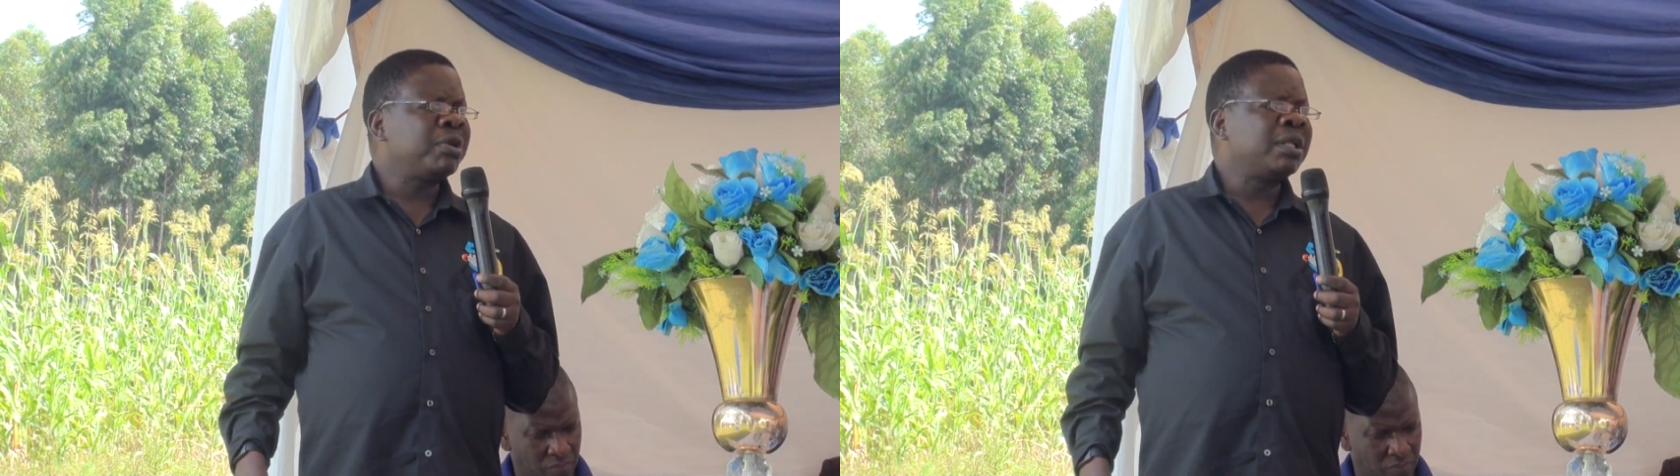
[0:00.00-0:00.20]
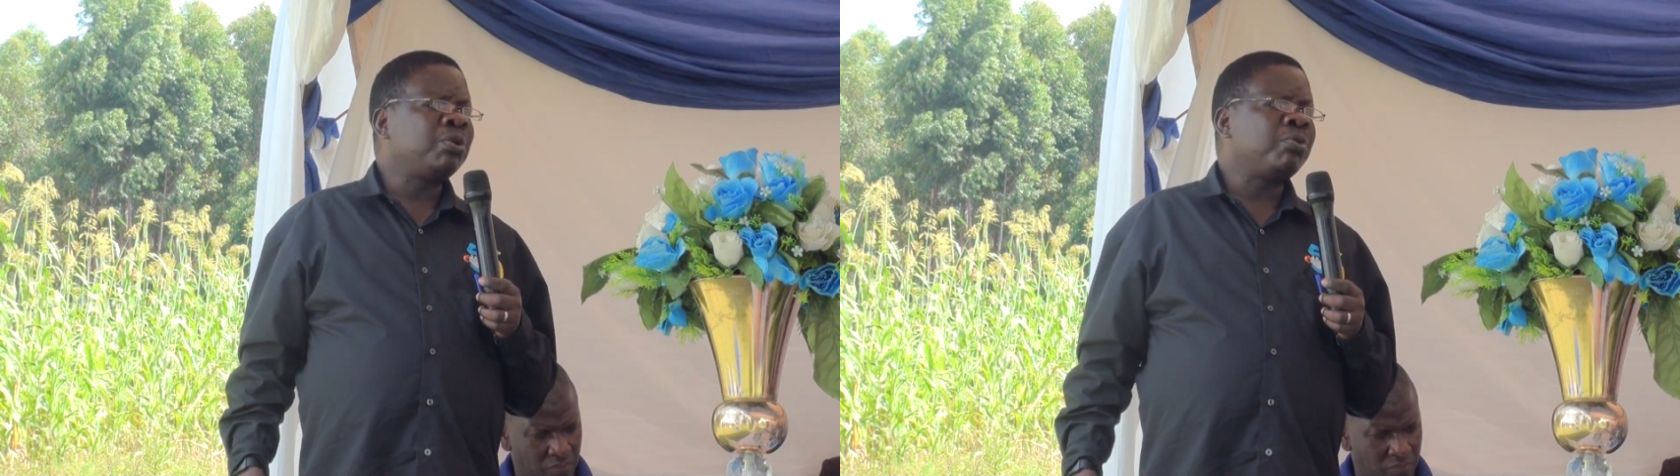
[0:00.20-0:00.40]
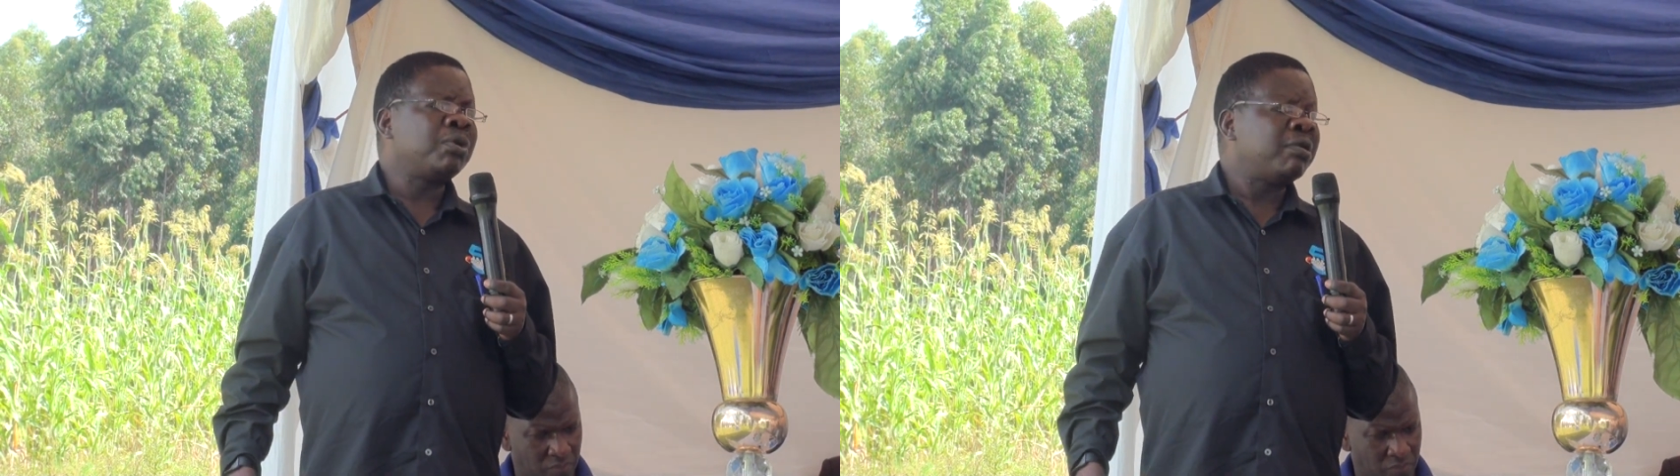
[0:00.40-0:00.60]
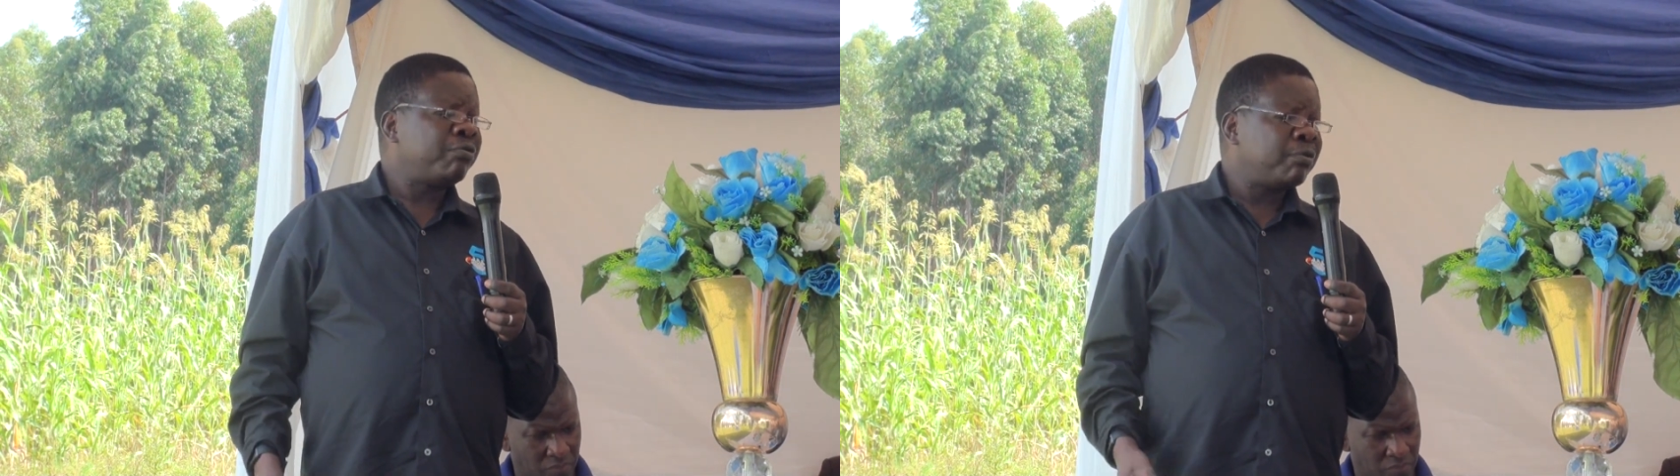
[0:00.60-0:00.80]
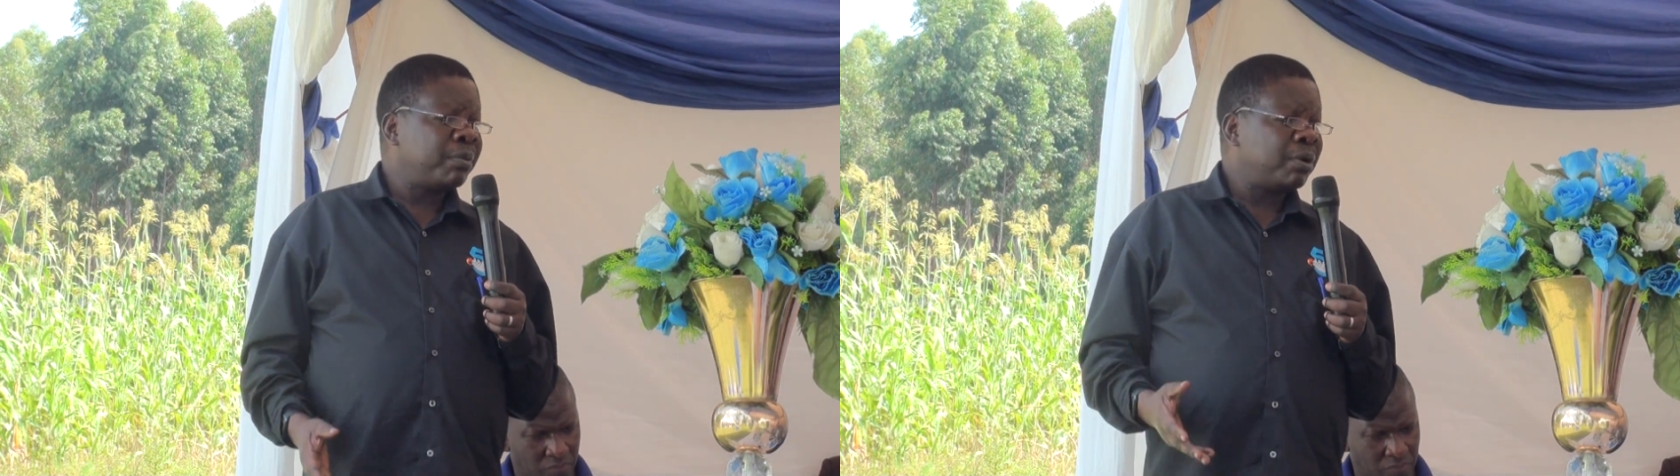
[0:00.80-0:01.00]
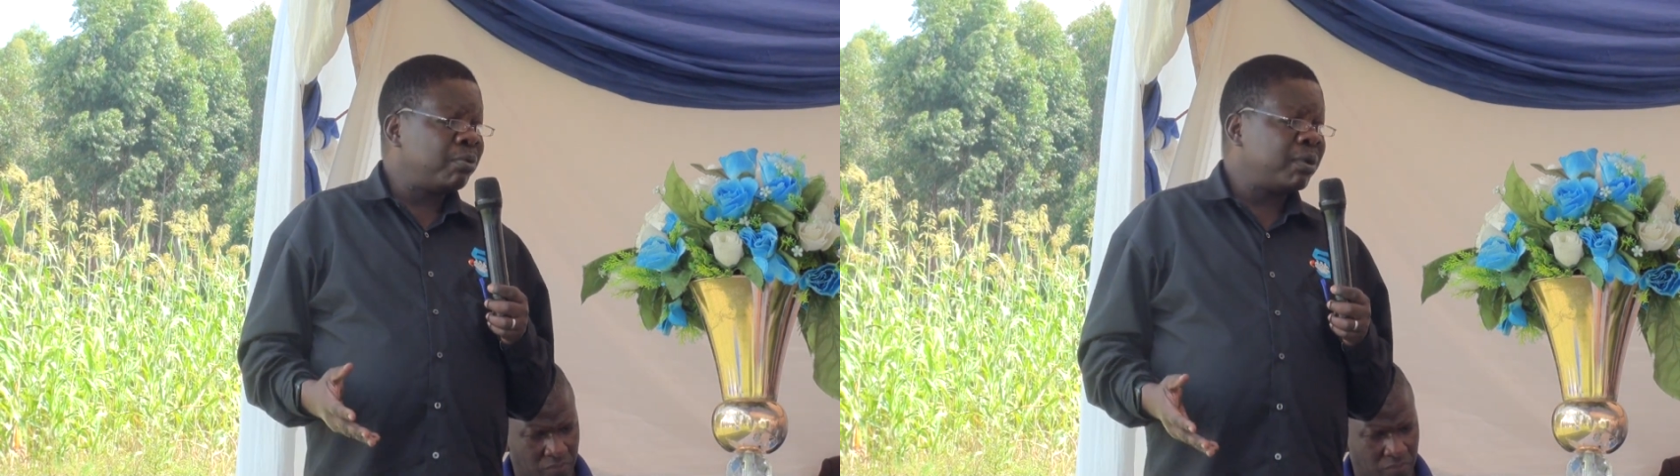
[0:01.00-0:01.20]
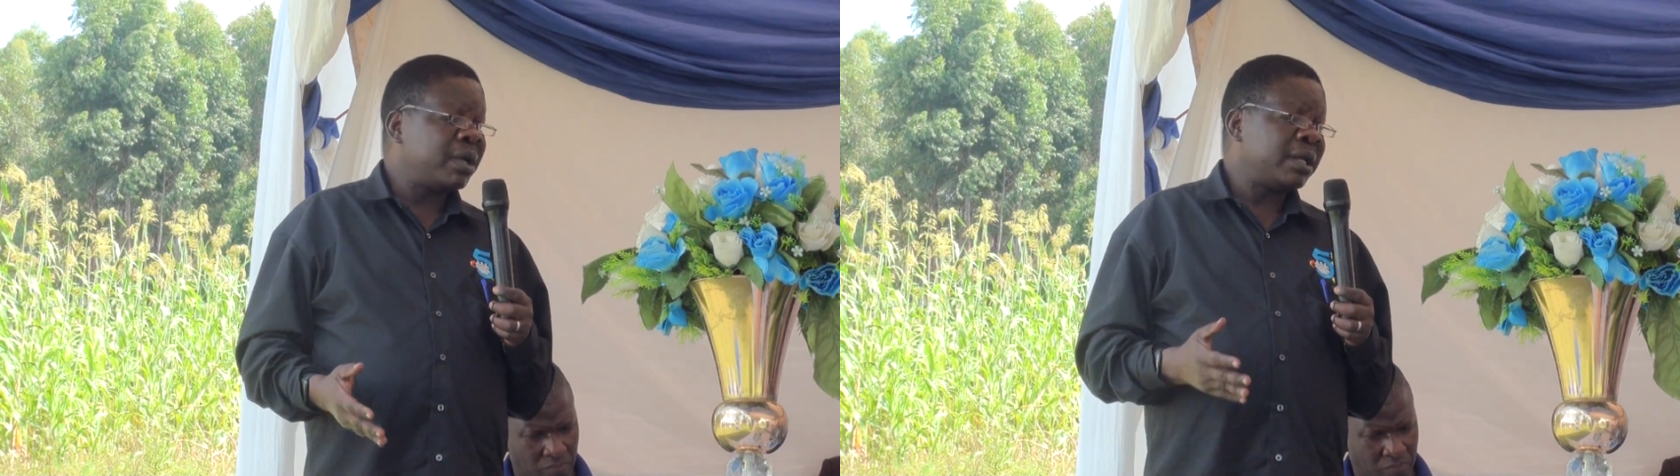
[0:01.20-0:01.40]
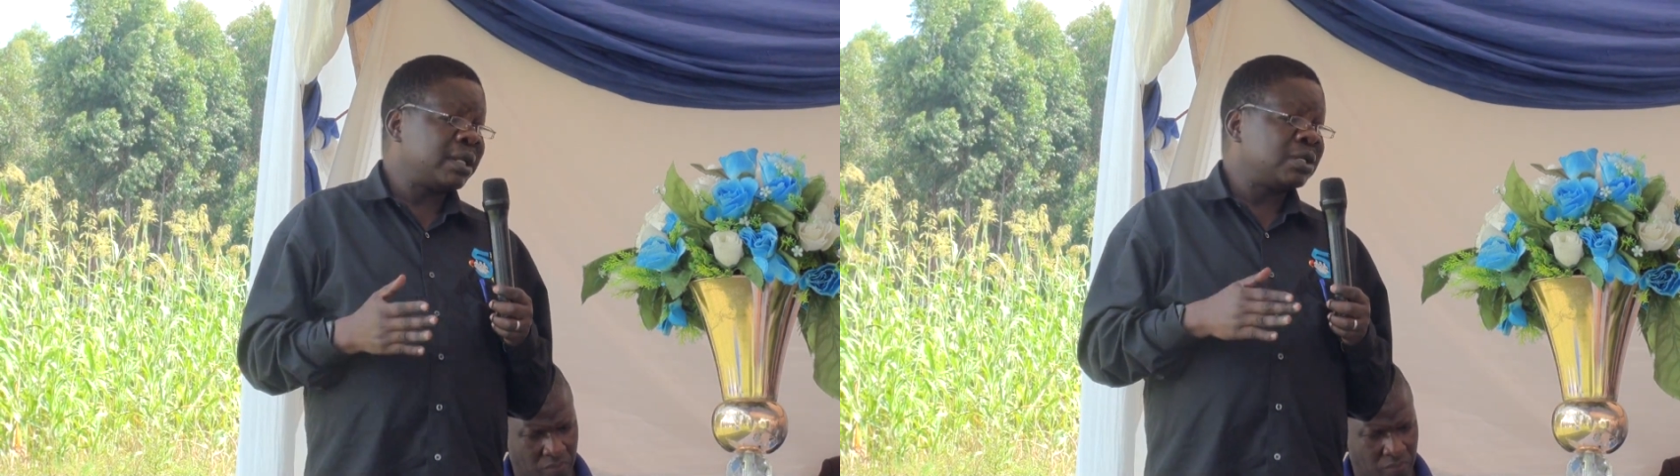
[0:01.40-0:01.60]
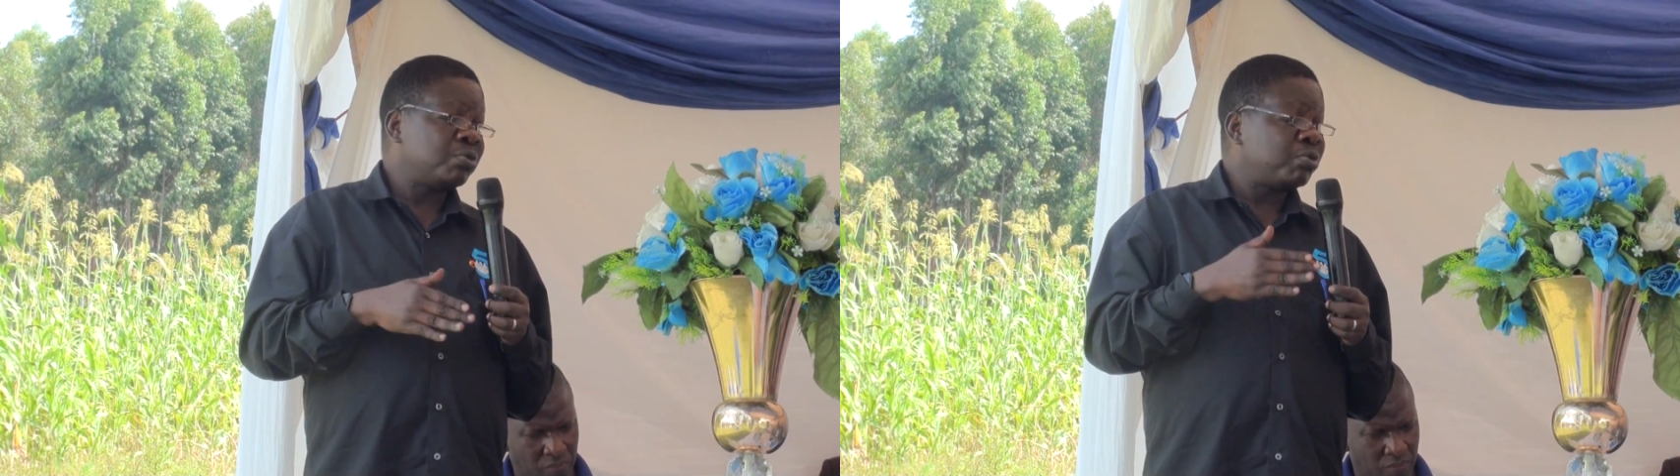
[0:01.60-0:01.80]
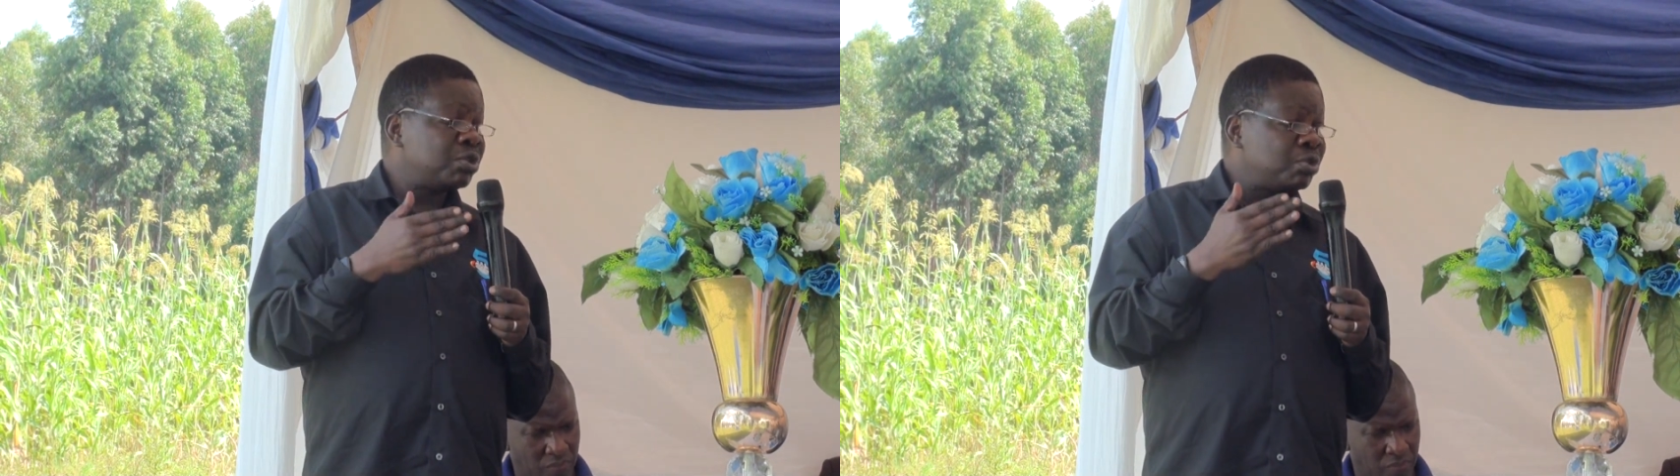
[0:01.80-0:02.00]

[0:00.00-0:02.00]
get water from Arua, and that is what